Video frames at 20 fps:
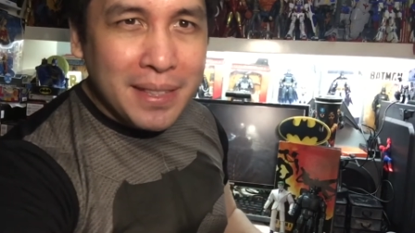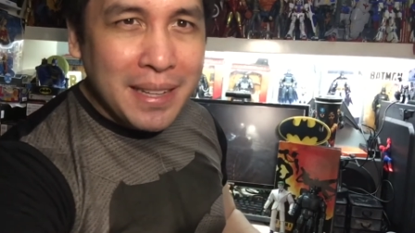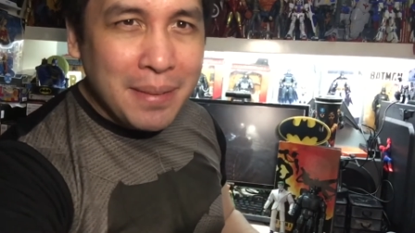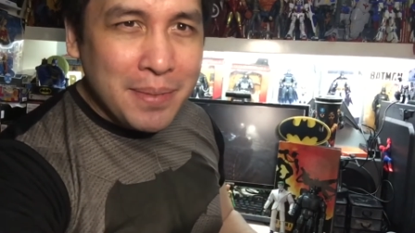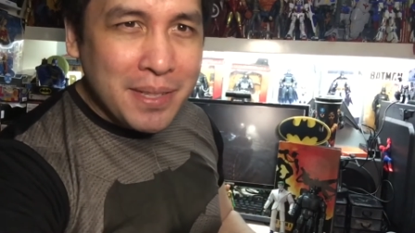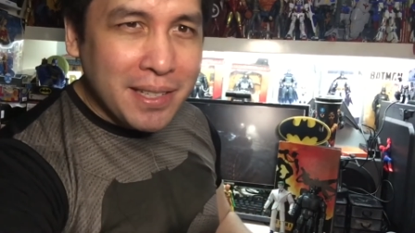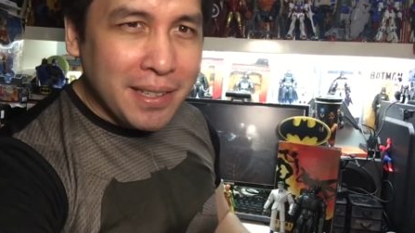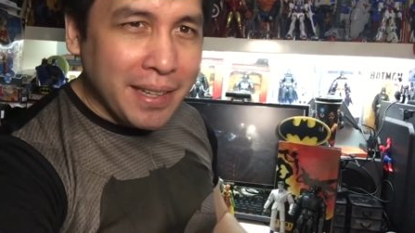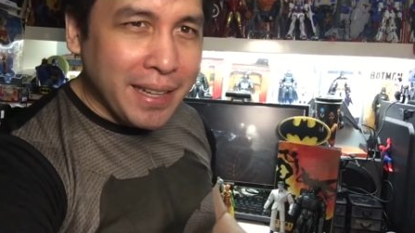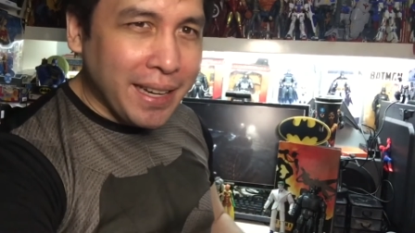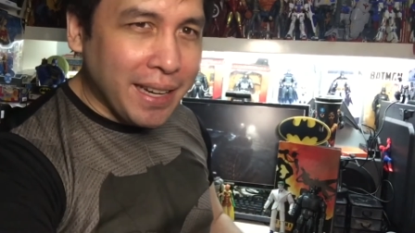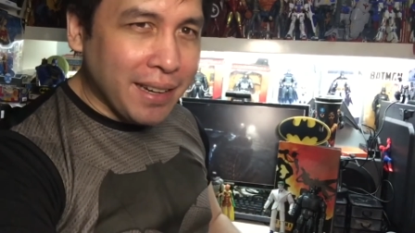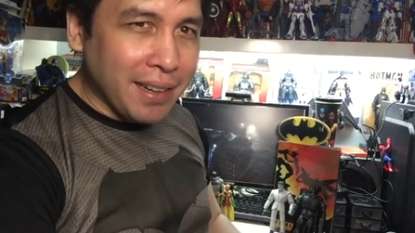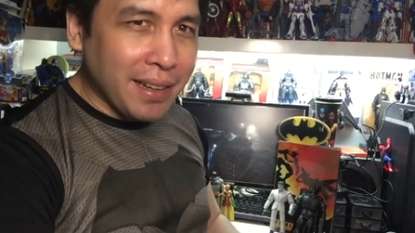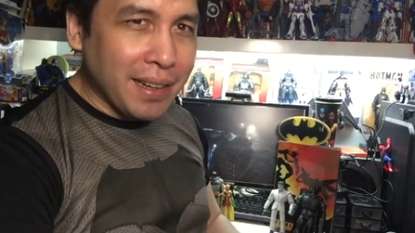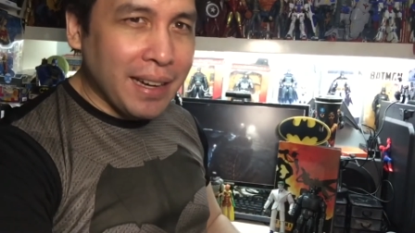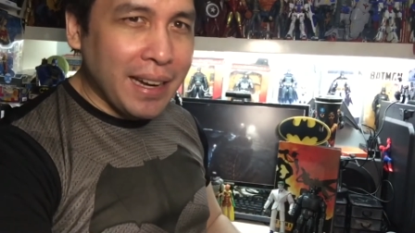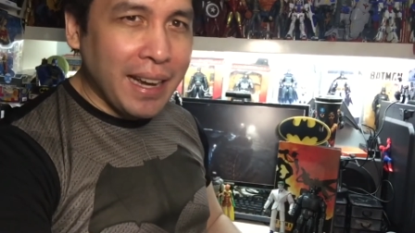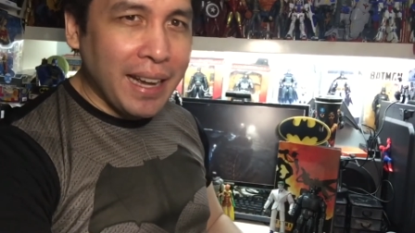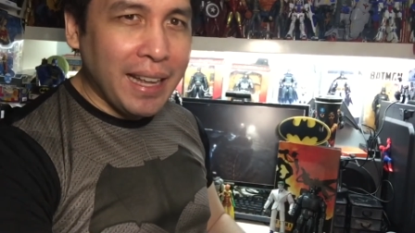Timzster
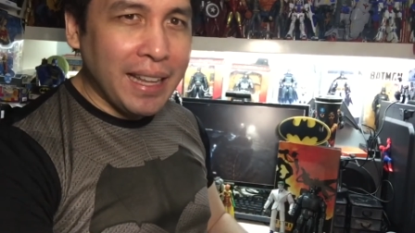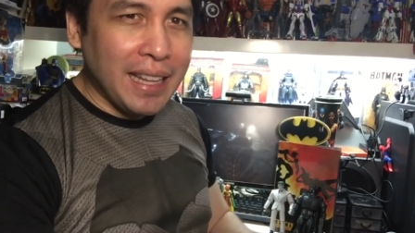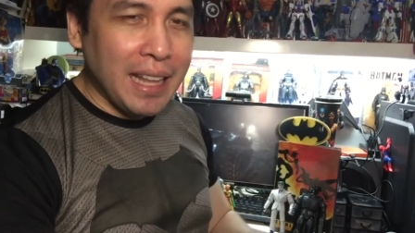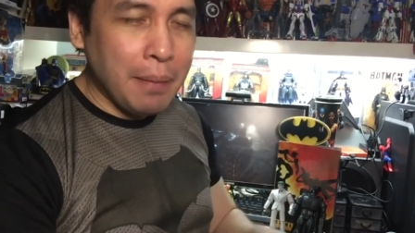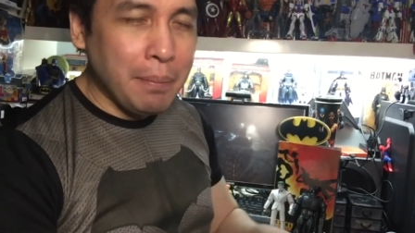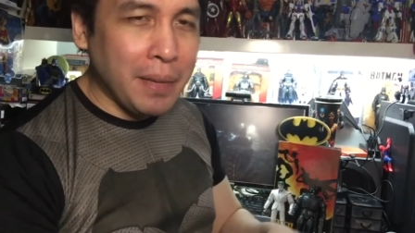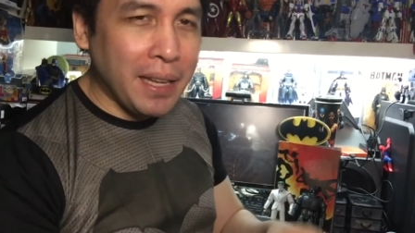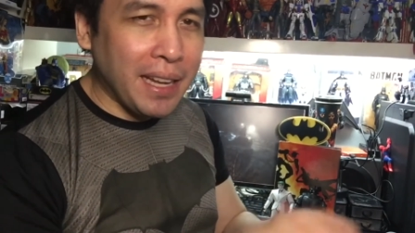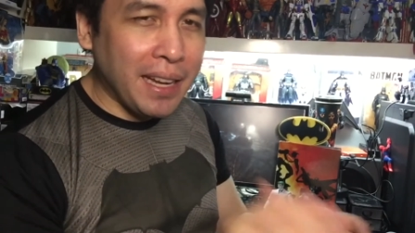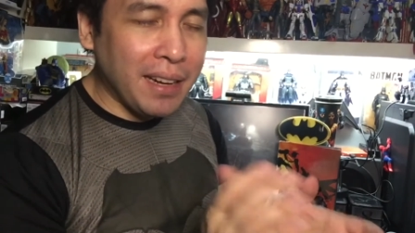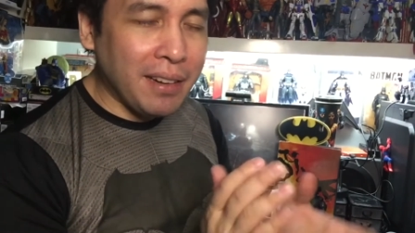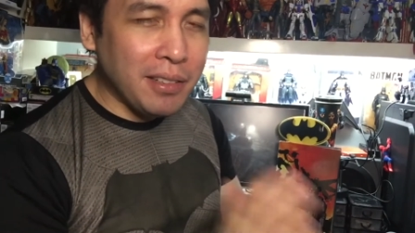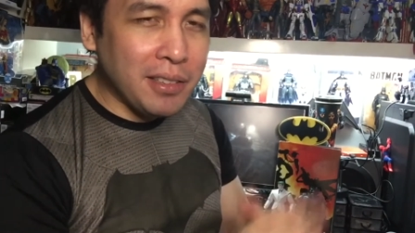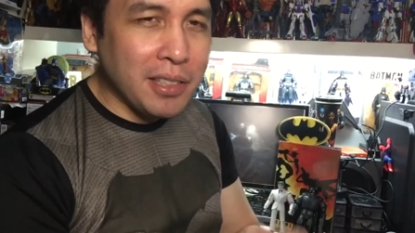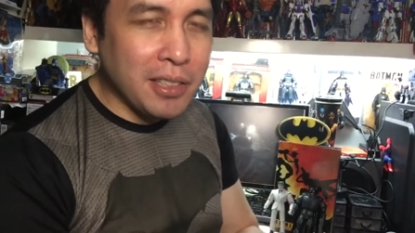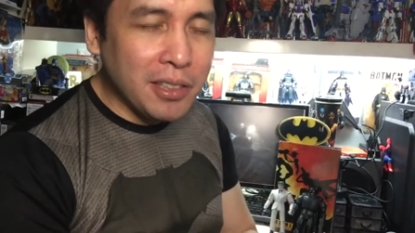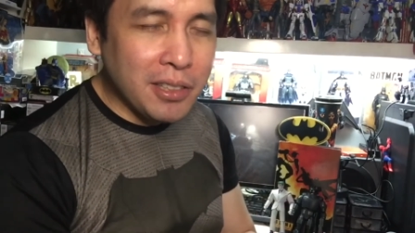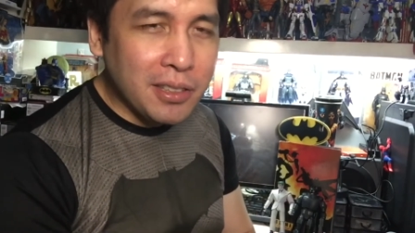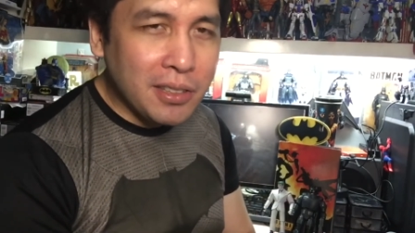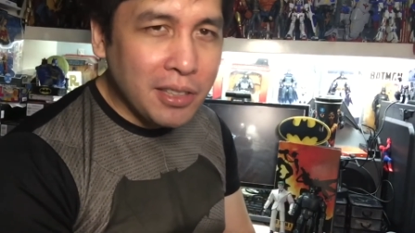here, and I'm here
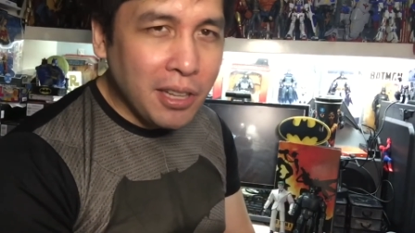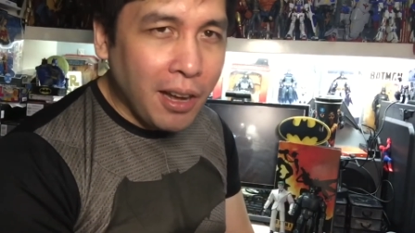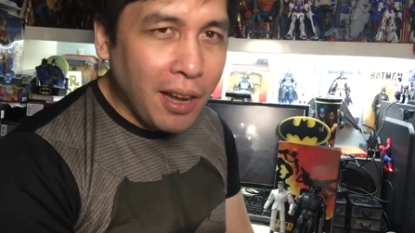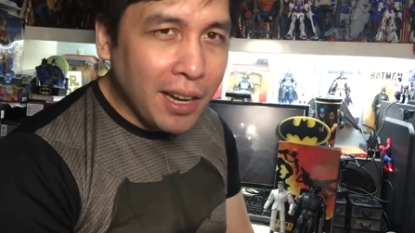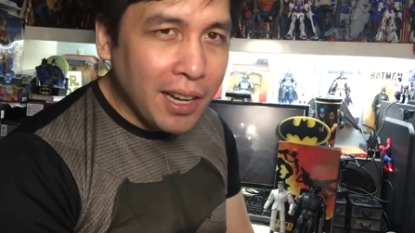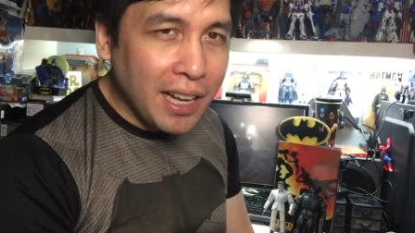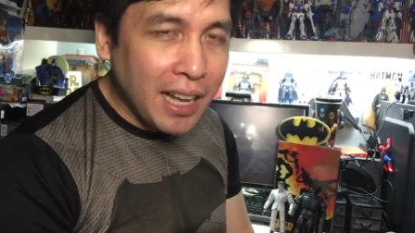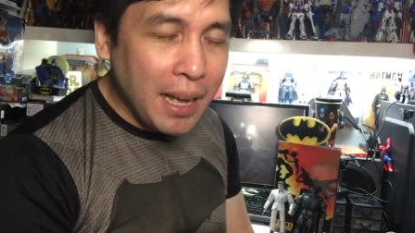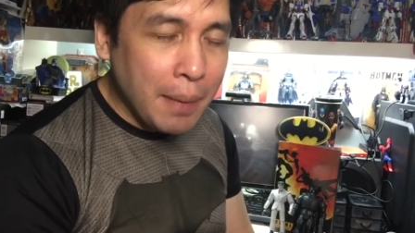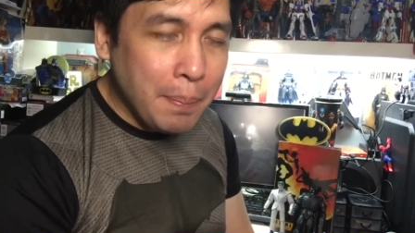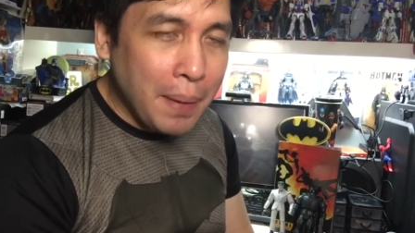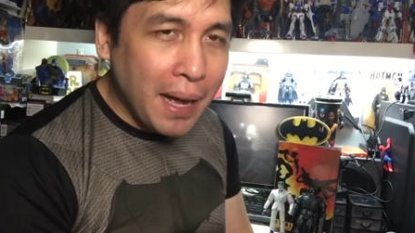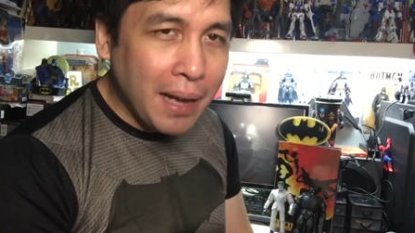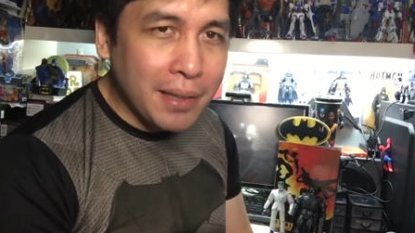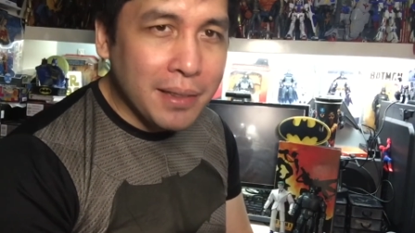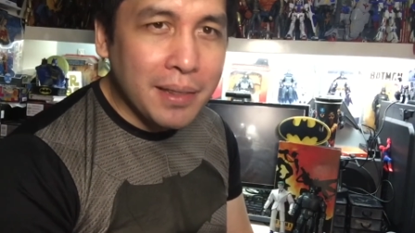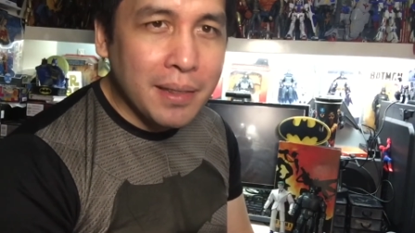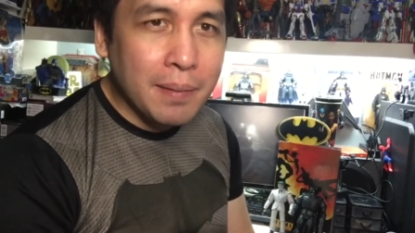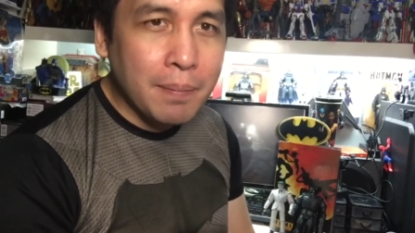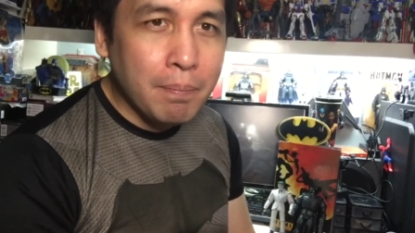to talk
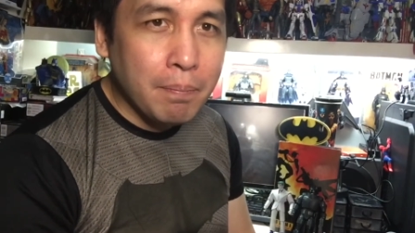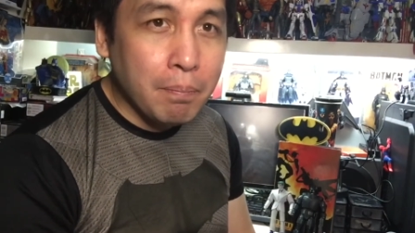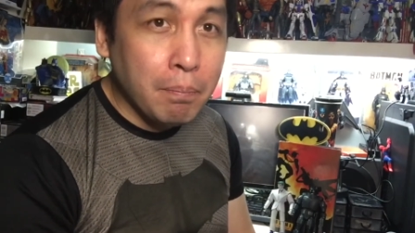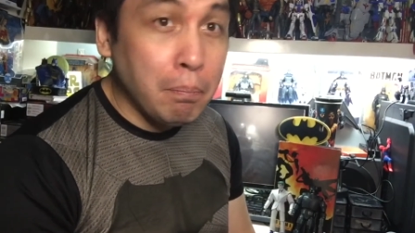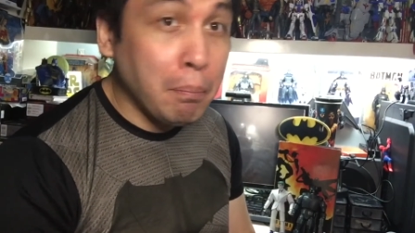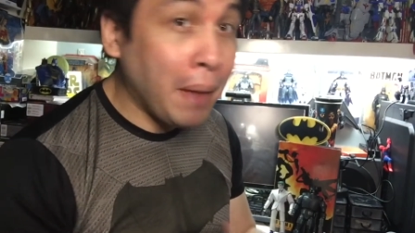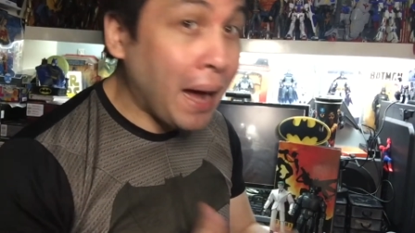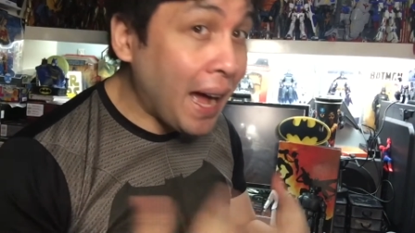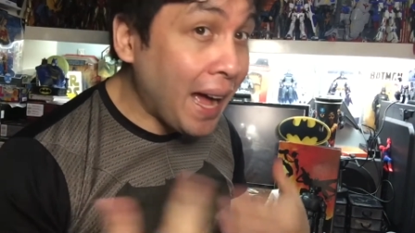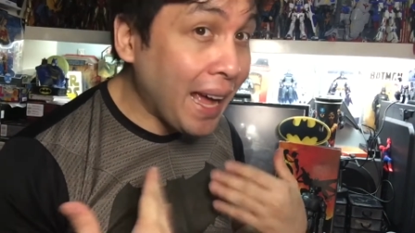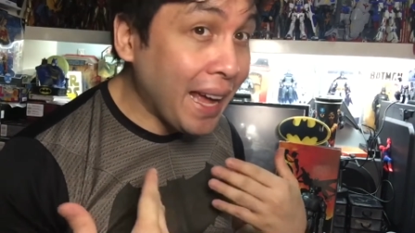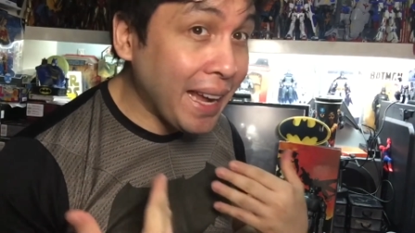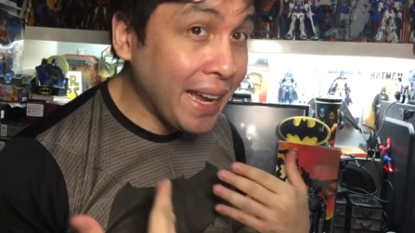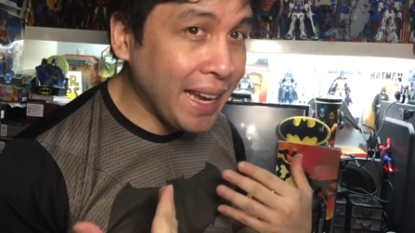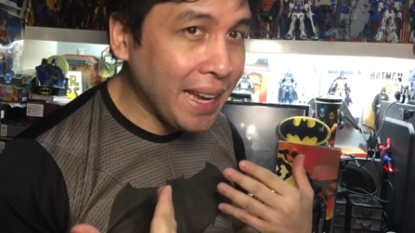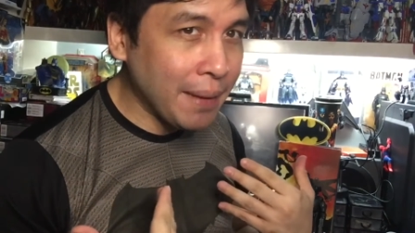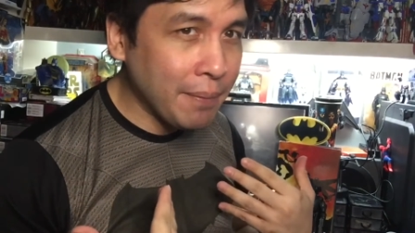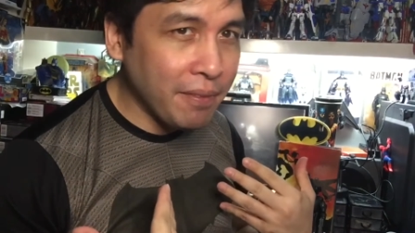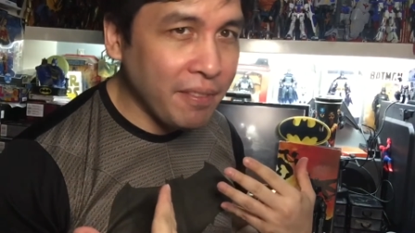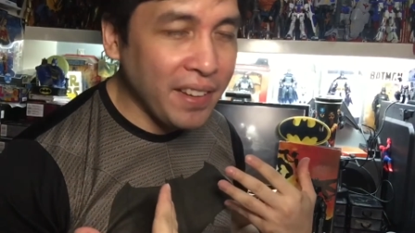about
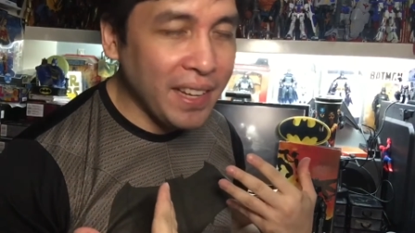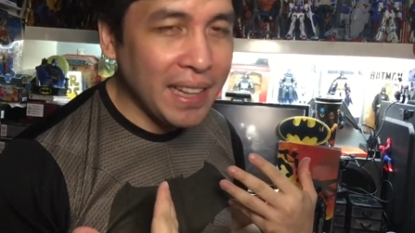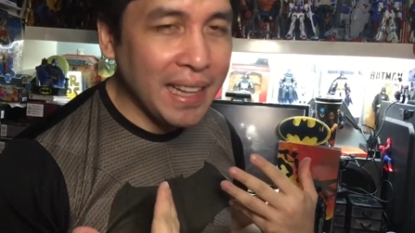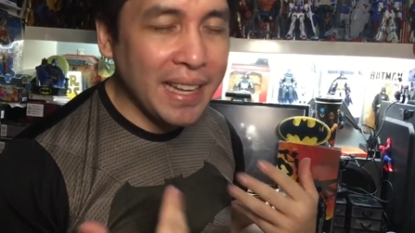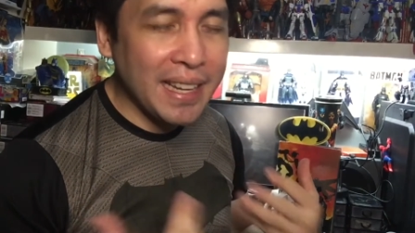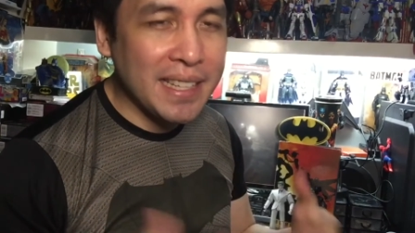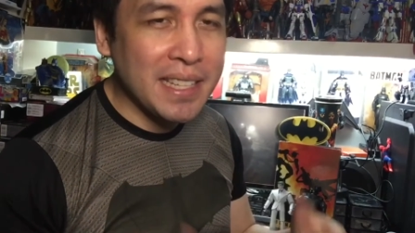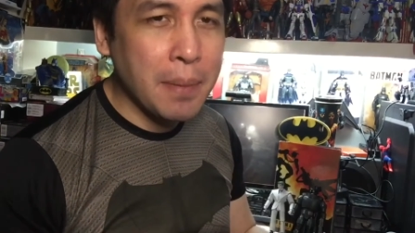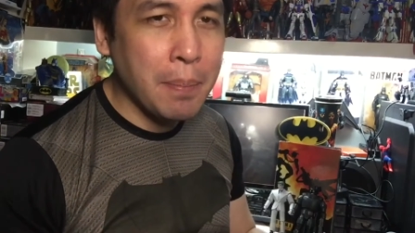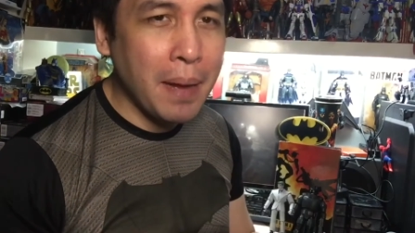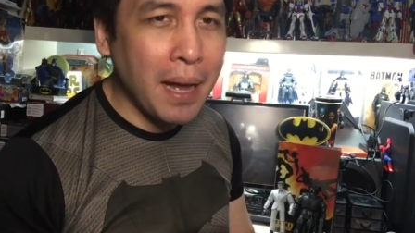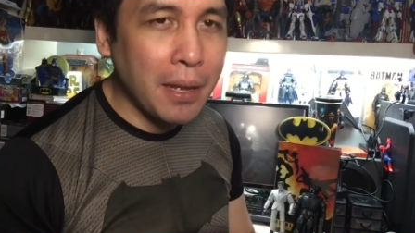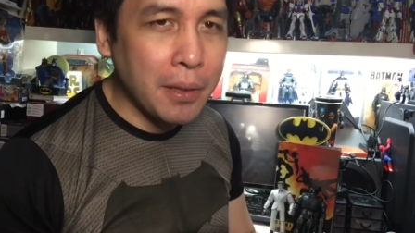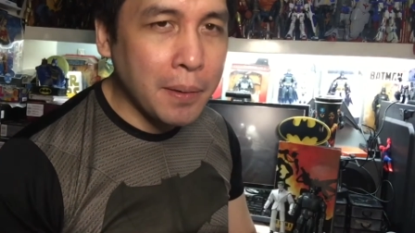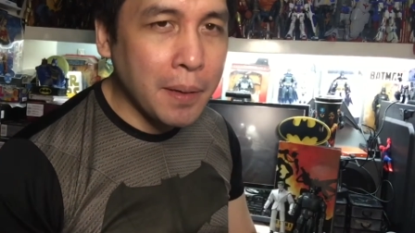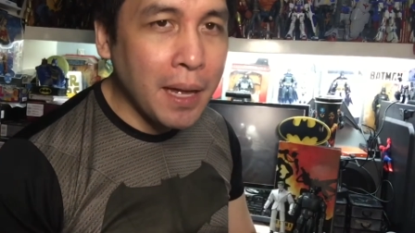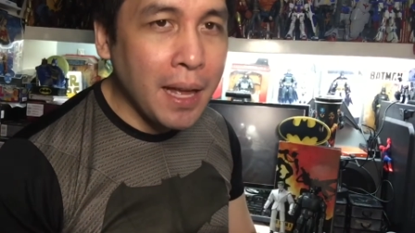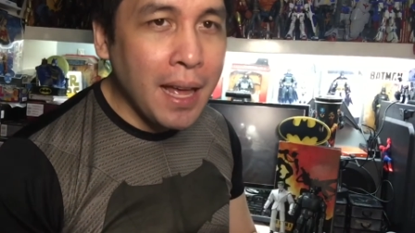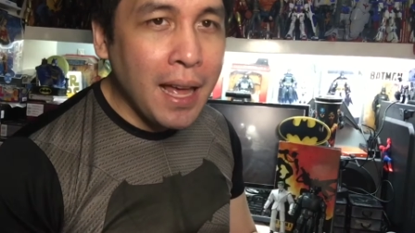my feelings about